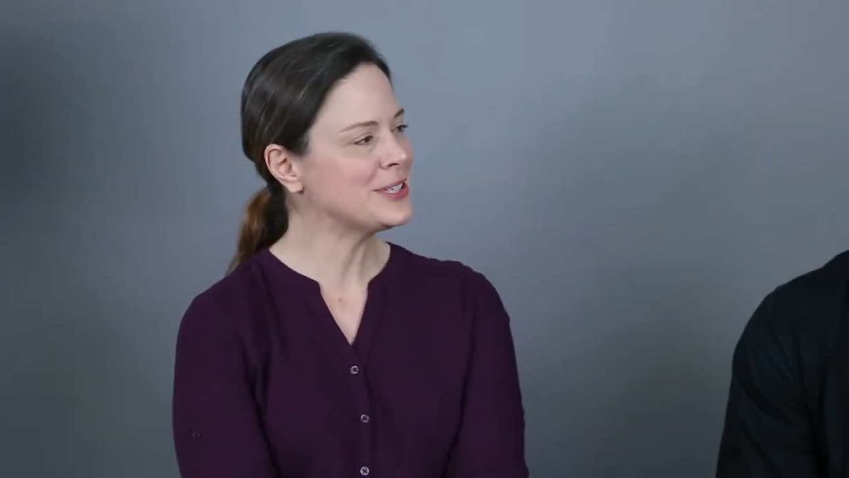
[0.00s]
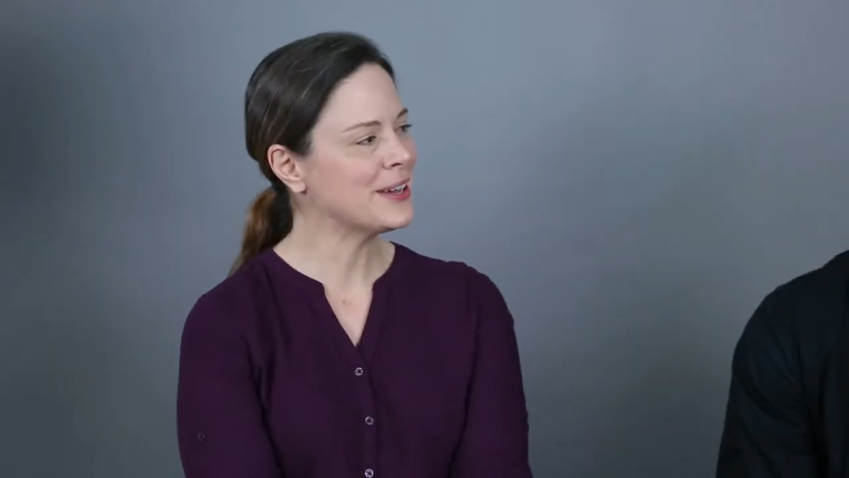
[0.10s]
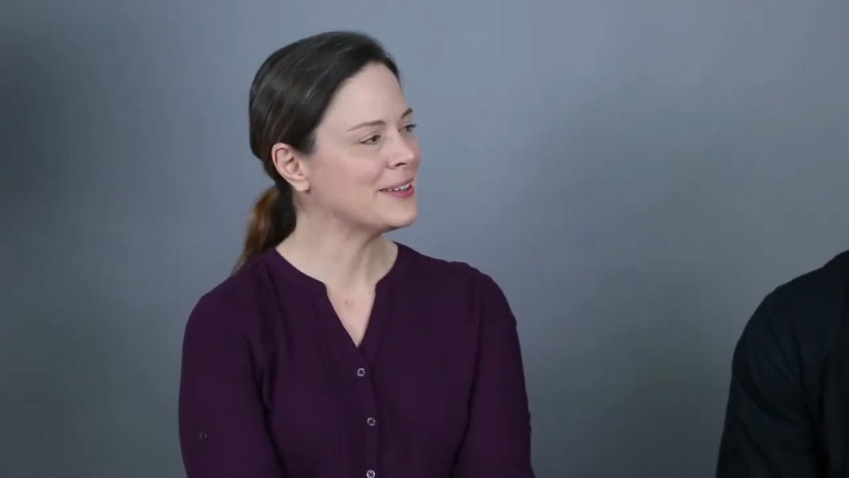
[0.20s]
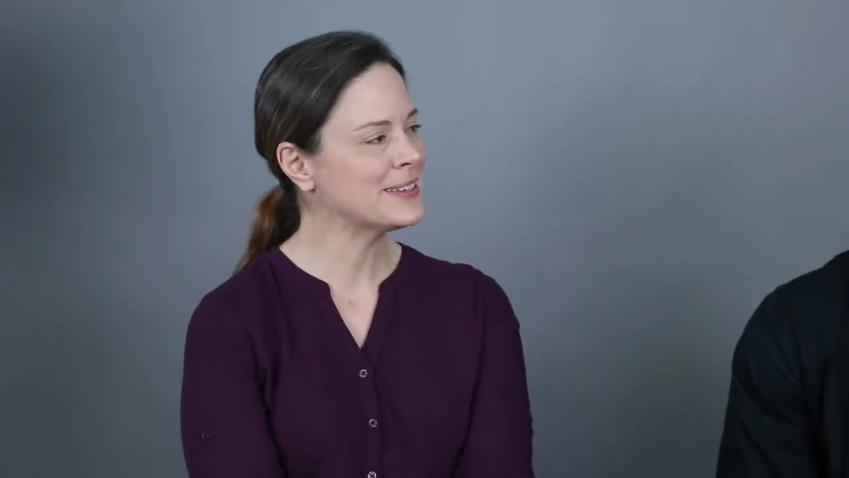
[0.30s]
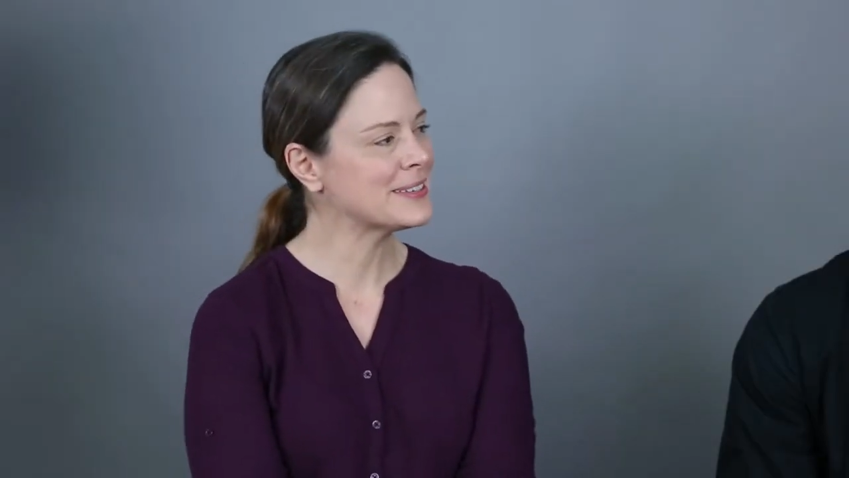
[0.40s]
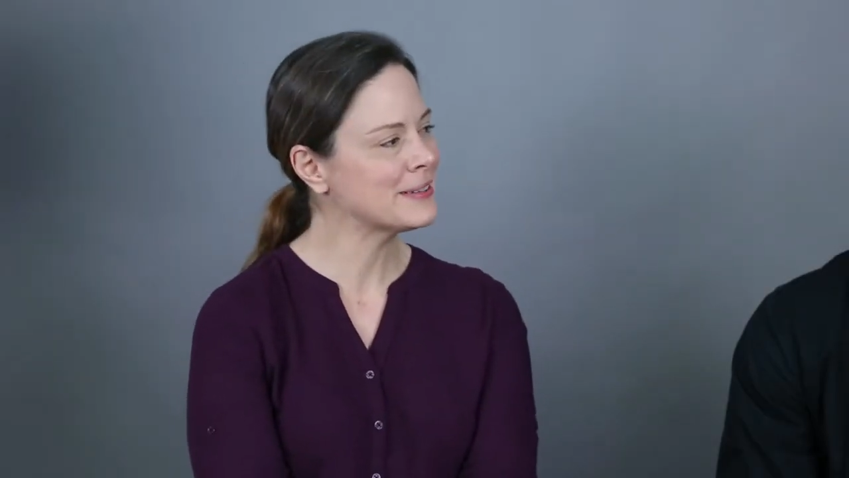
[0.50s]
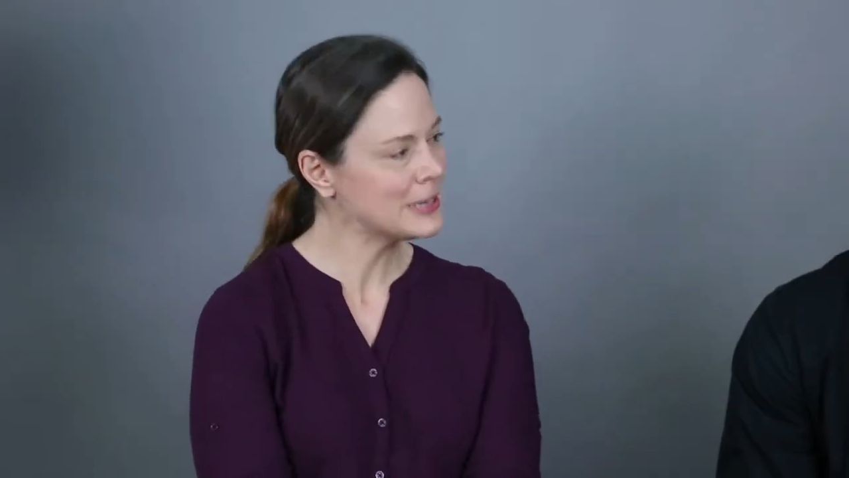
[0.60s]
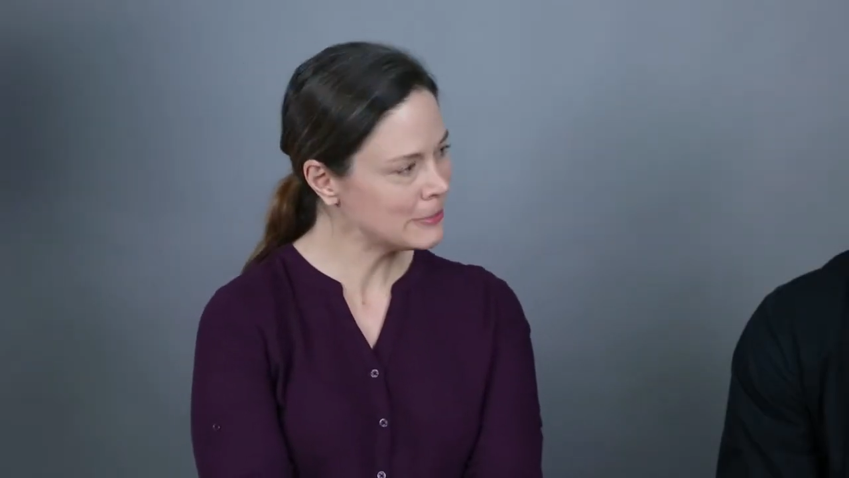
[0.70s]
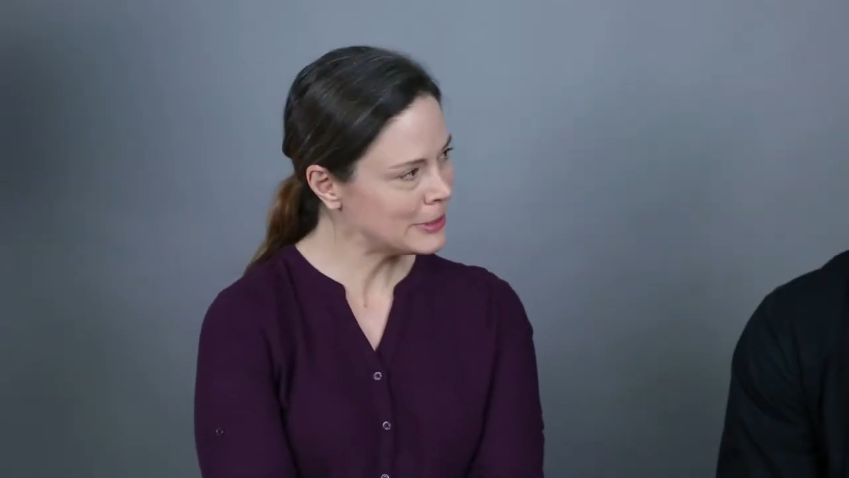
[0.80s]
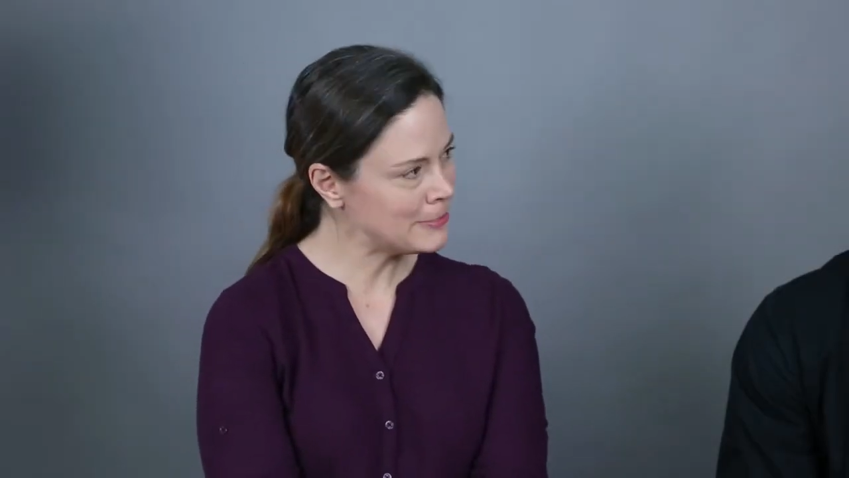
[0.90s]
you tell us a
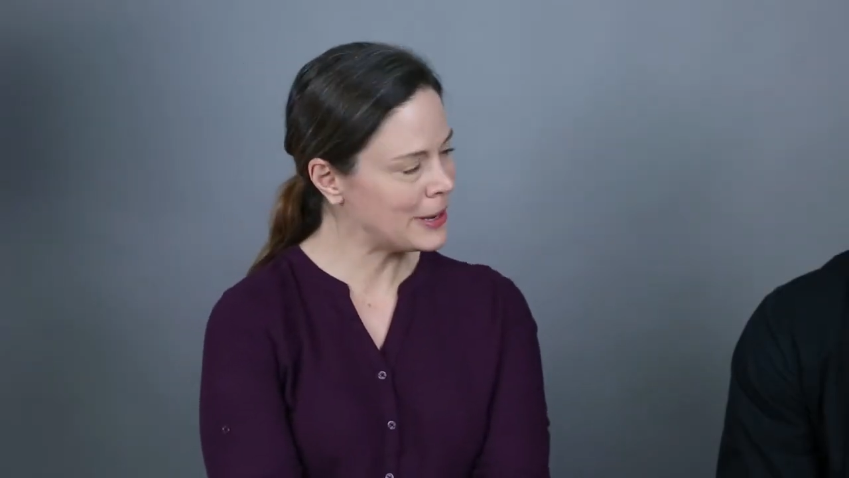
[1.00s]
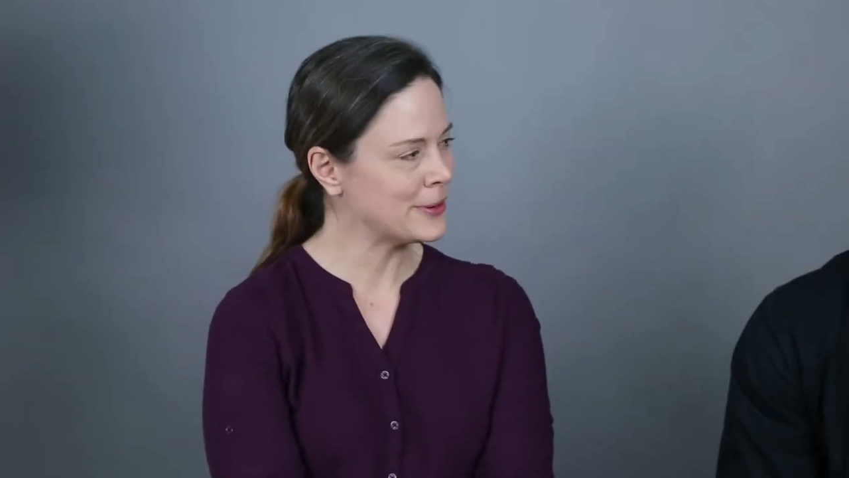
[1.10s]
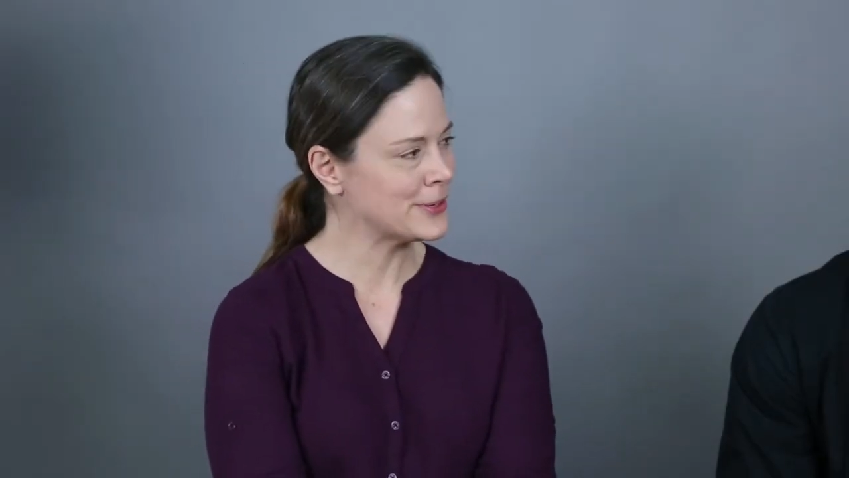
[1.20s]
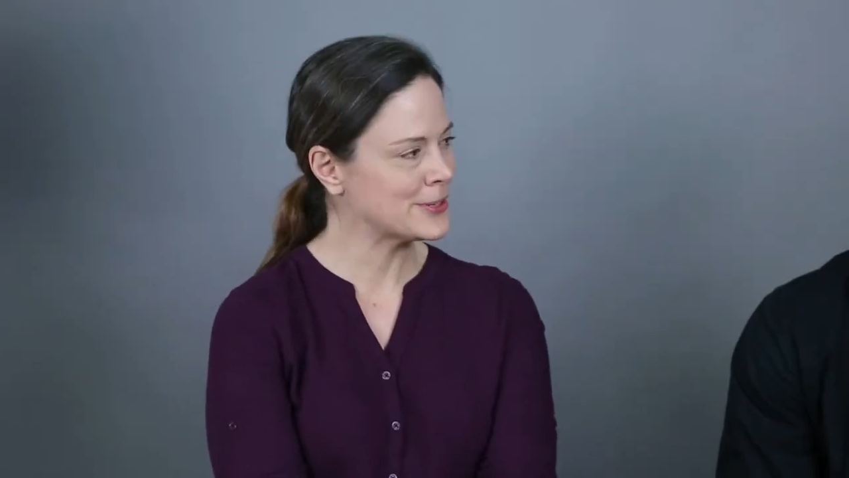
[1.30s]
little bit about